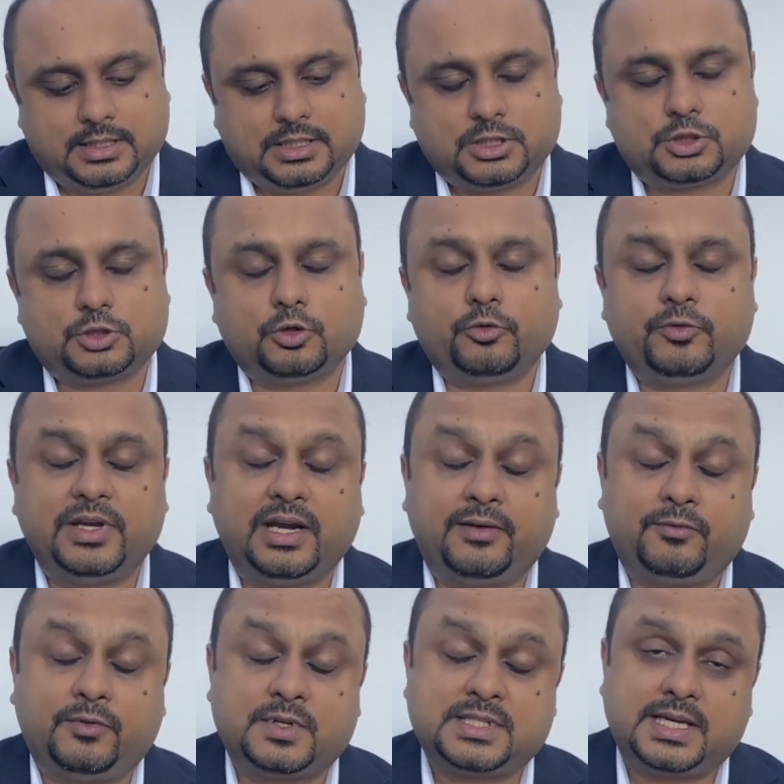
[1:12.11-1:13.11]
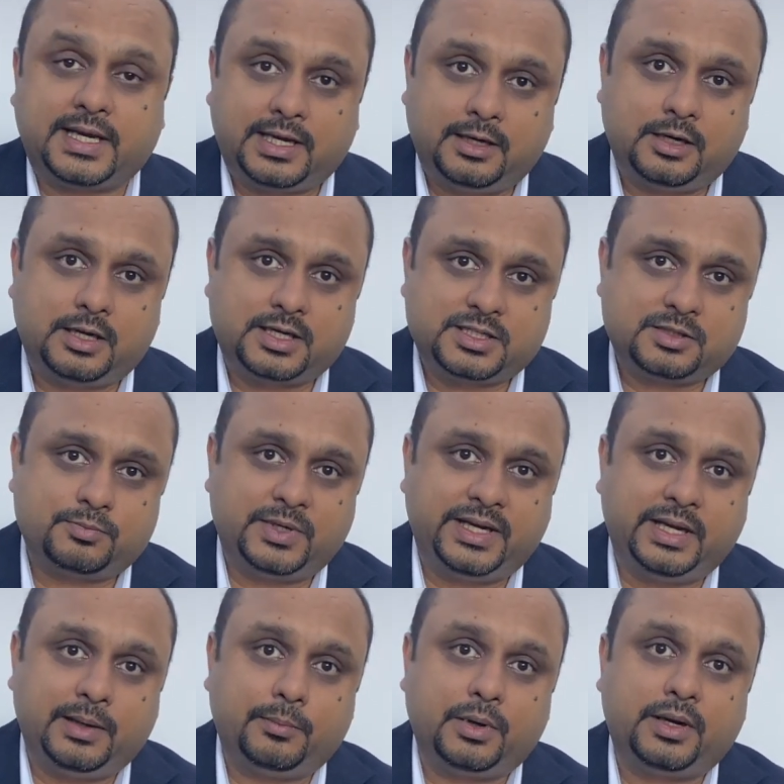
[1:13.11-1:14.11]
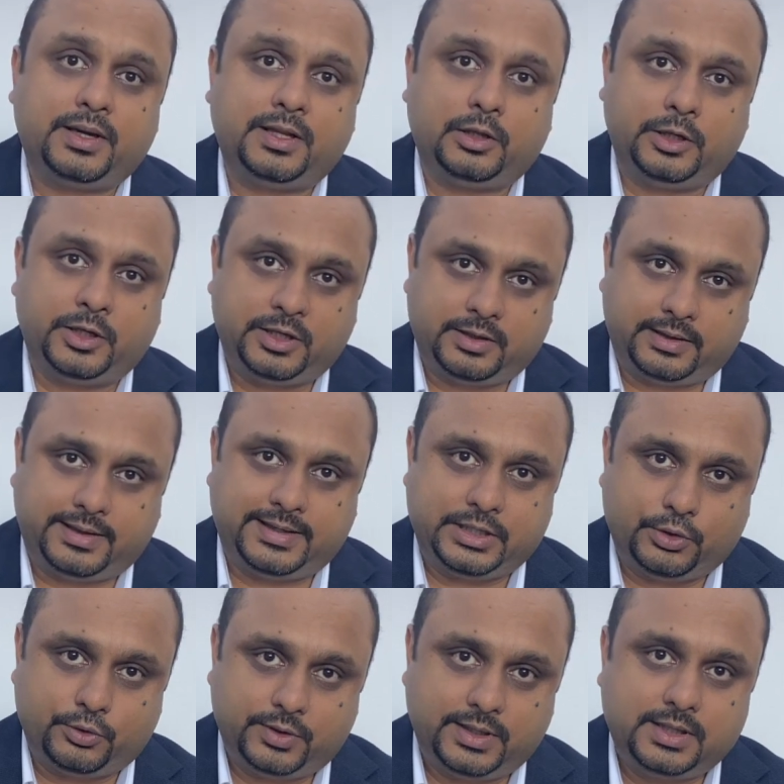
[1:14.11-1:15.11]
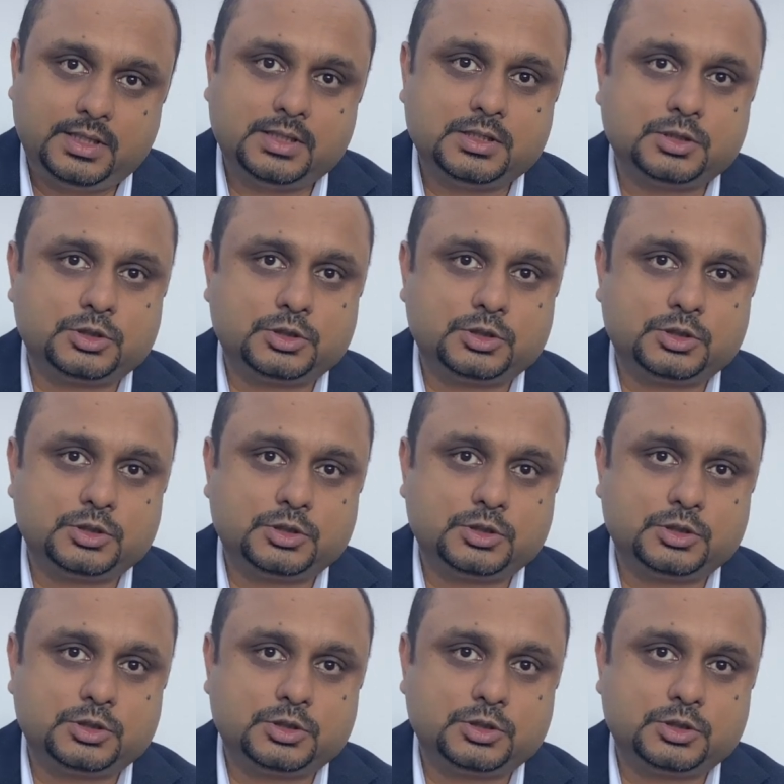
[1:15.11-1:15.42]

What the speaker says: So we have the second largest blending plant in the entire UAE.